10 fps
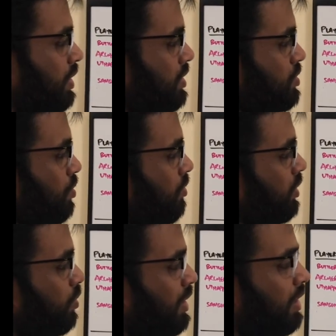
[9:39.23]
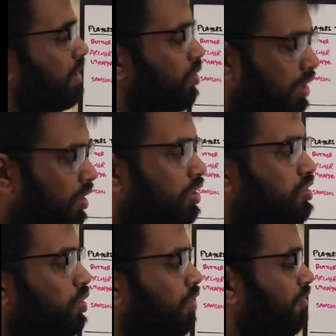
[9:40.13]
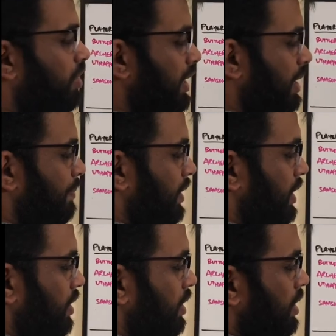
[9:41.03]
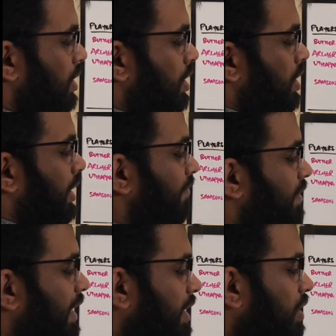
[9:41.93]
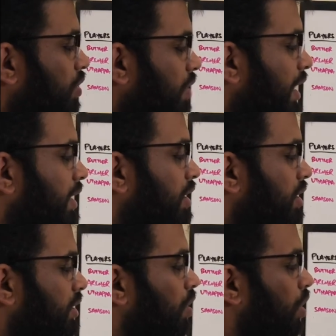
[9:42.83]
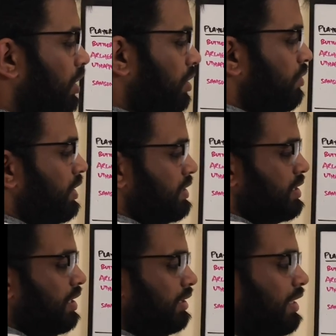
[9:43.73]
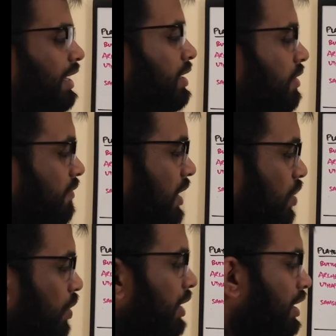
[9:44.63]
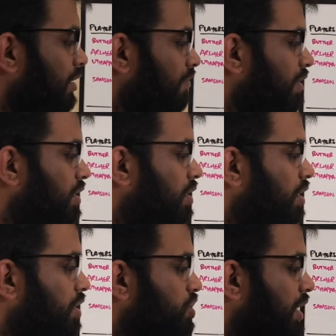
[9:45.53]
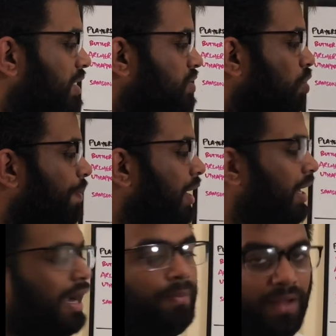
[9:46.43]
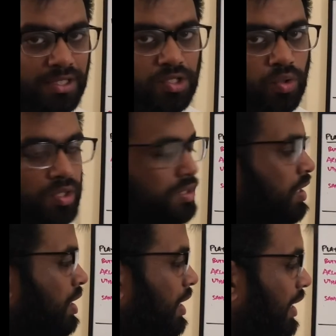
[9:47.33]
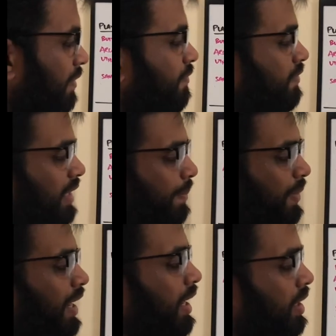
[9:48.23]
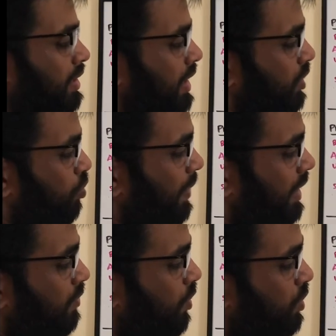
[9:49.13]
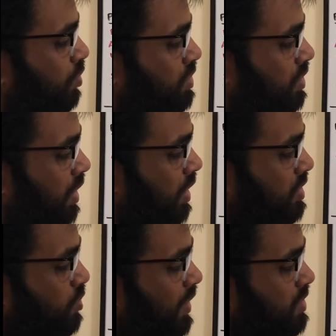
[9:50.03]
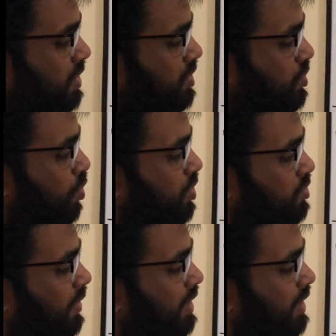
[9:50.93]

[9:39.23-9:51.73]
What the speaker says: So you can also look for Riyan Parag. If we take a look at the all-rounders, then we are going in with Shreyas Gopal and Ben Stokes. If they play, then you might want to switch Stokes with